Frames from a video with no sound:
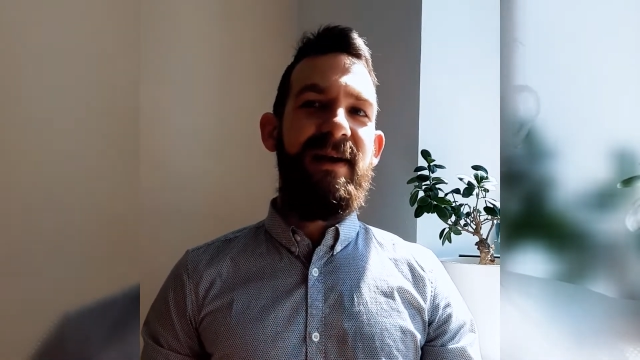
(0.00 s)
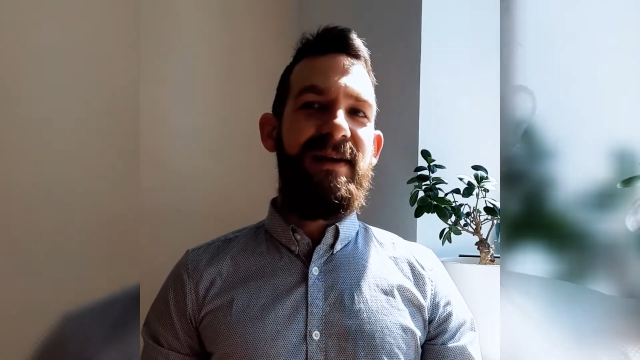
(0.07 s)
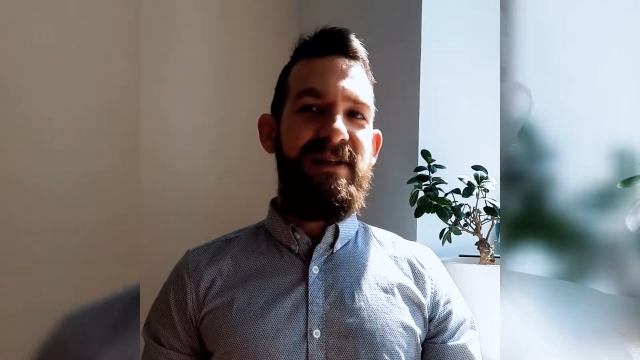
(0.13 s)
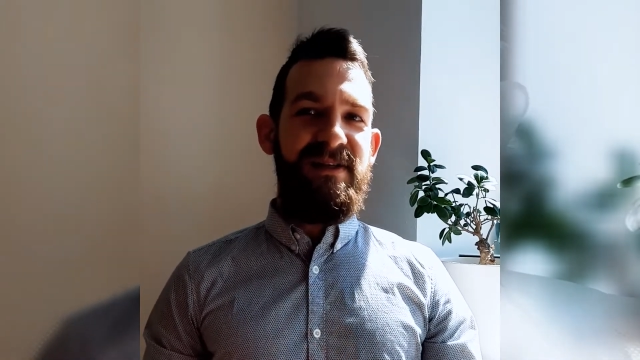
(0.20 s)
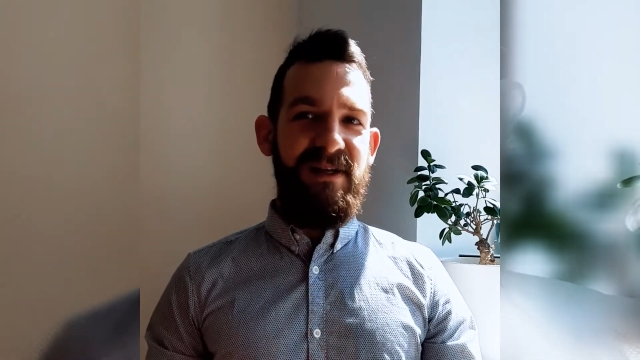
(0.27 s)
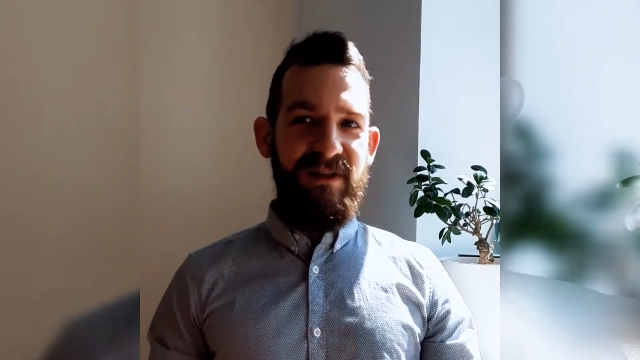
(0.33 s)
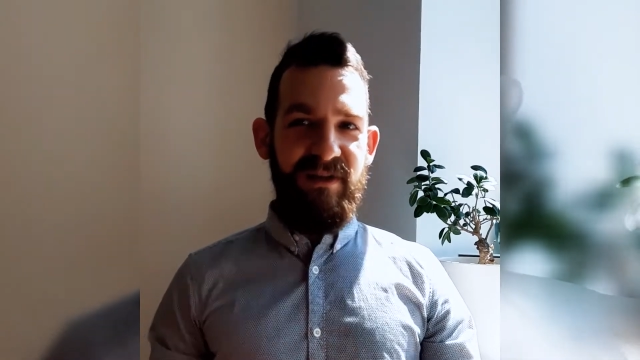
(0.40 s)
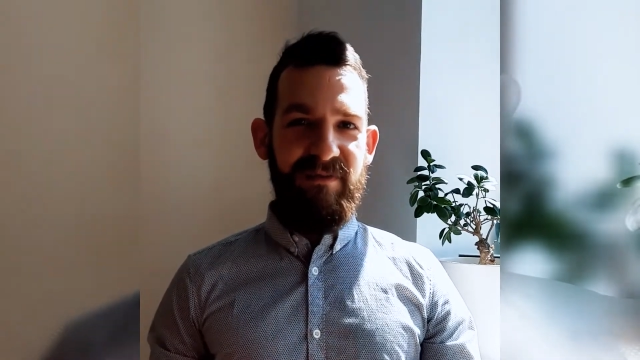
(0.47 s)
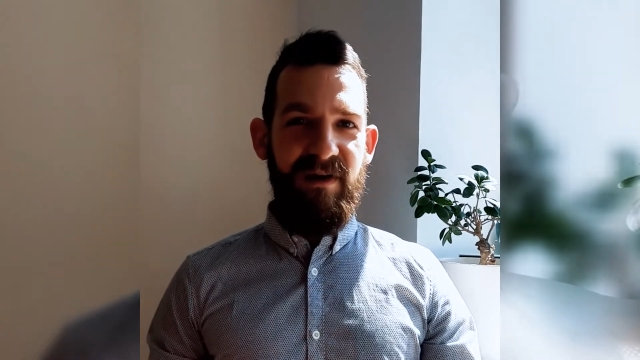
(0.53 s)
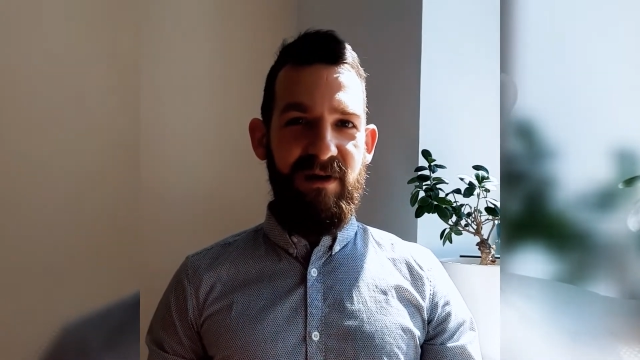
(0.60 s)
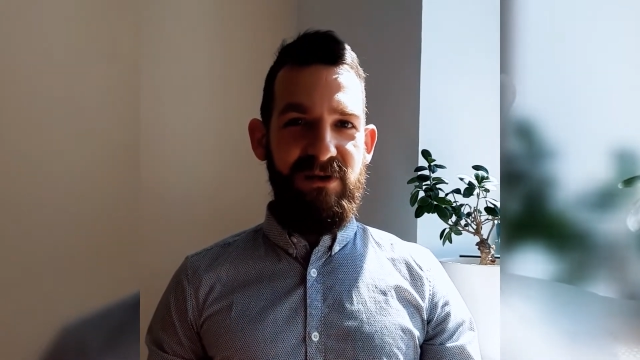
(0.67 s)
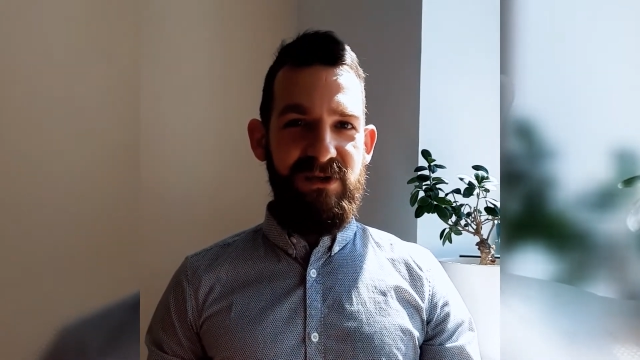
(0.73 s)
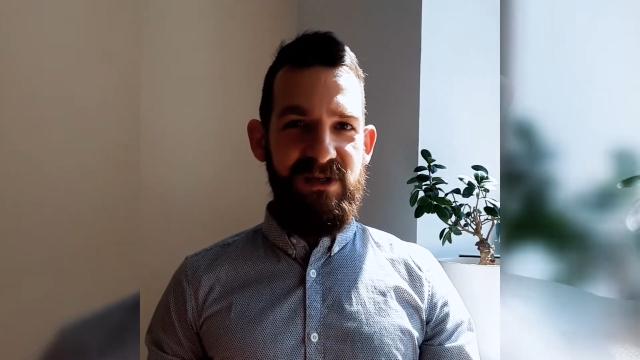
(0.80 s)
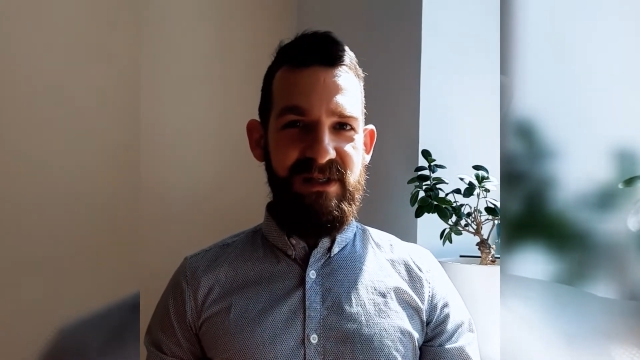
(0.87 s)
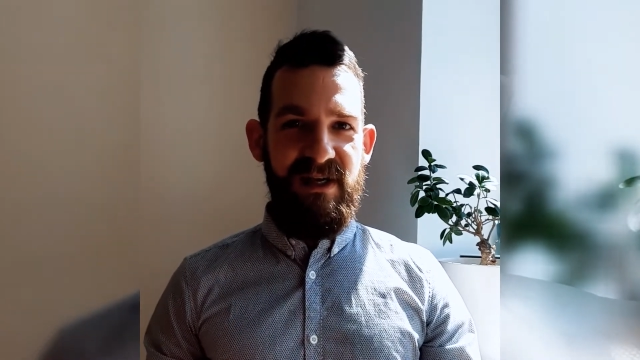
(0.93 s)
Selling
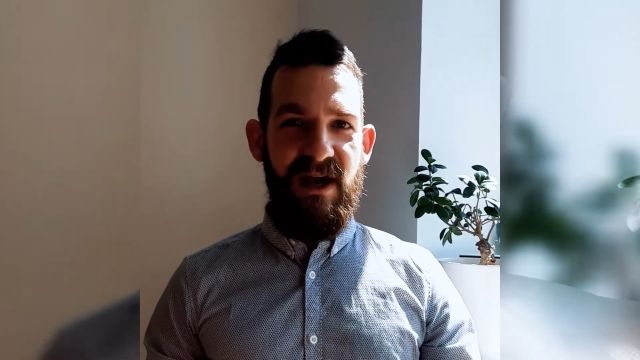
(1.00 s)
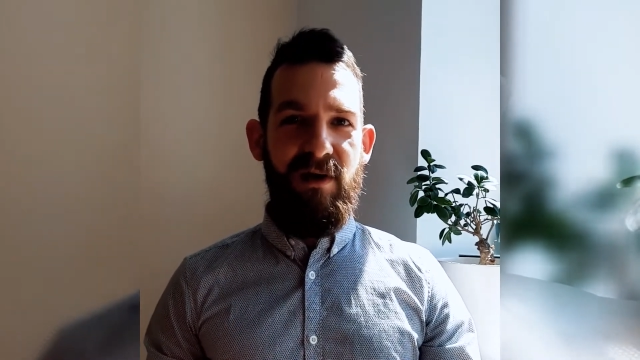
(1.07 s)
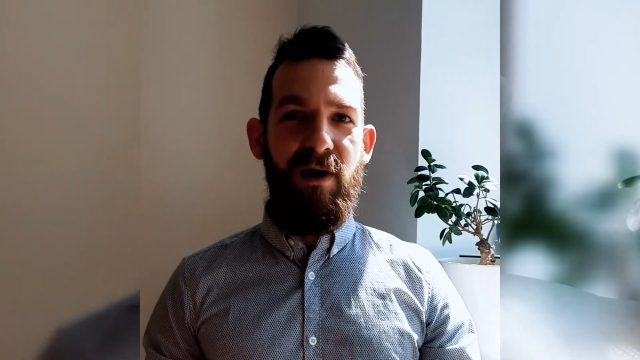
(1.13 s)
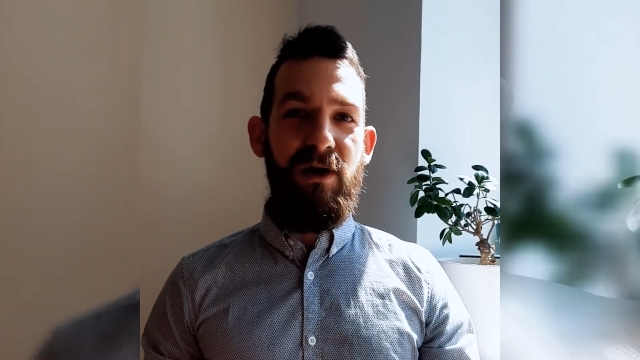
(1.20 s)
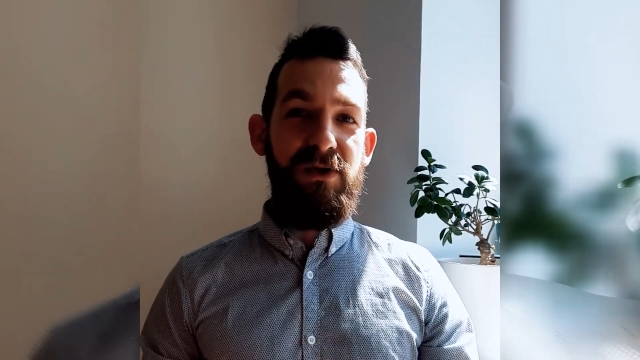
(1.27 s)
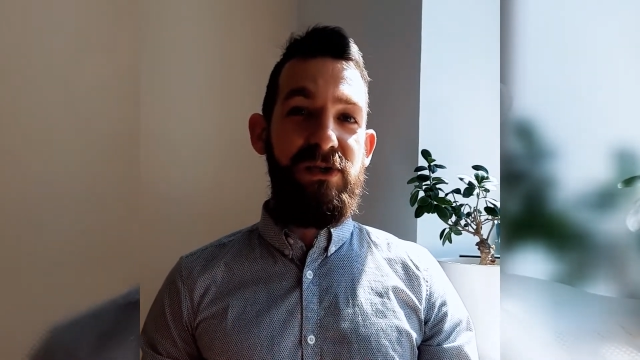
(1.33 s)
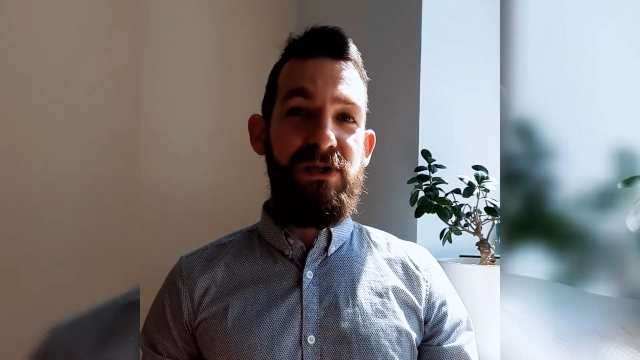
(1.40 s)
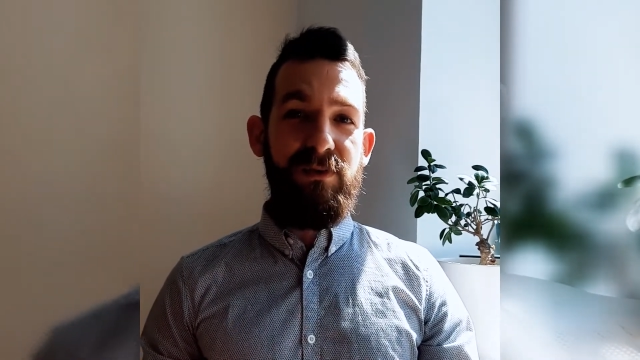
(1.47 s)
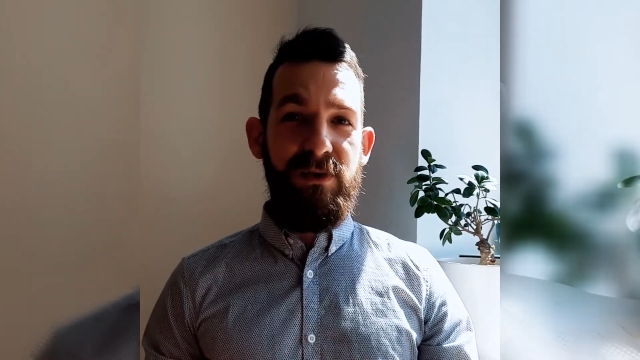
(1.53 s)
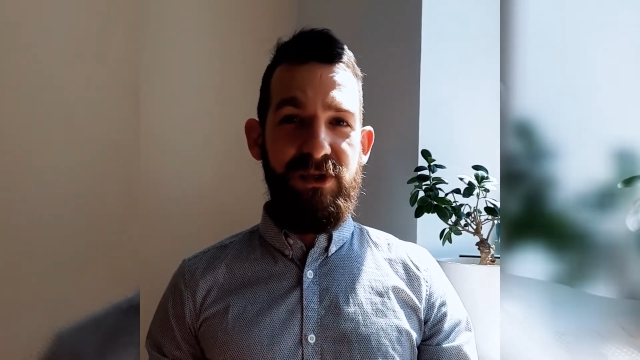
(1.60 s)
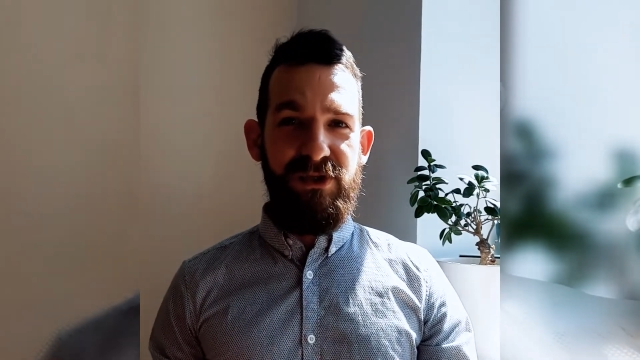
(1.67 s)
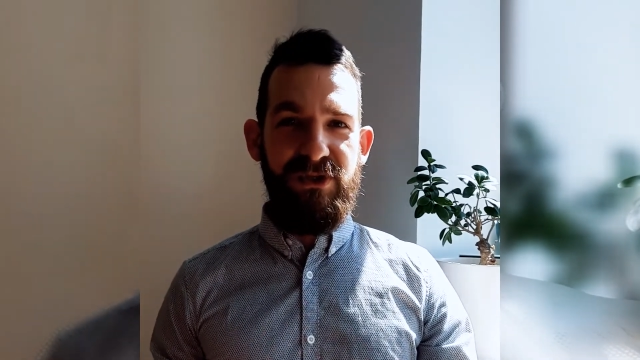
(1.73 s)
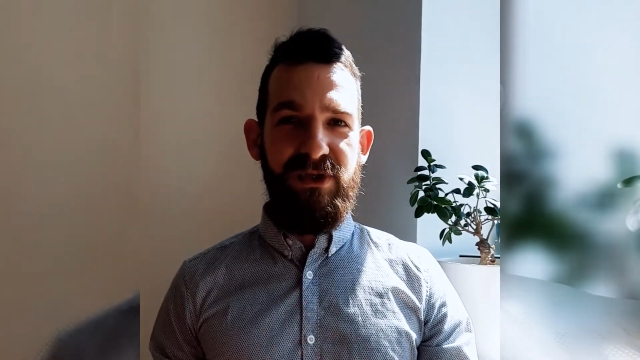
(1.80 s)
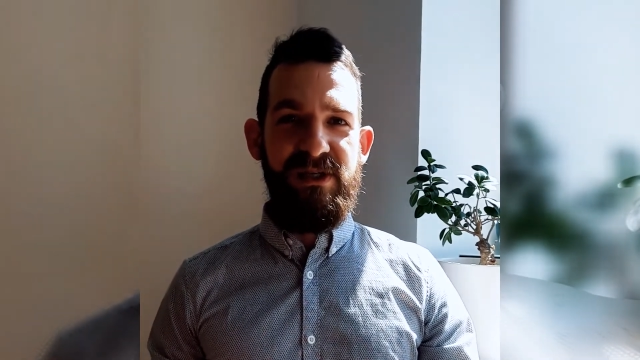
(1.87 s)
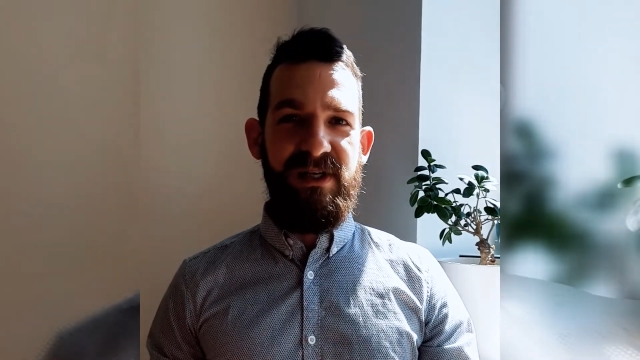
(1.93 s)
vouchers now also
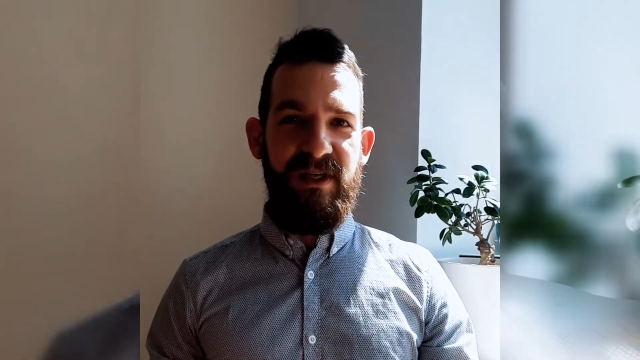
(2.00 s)
ensures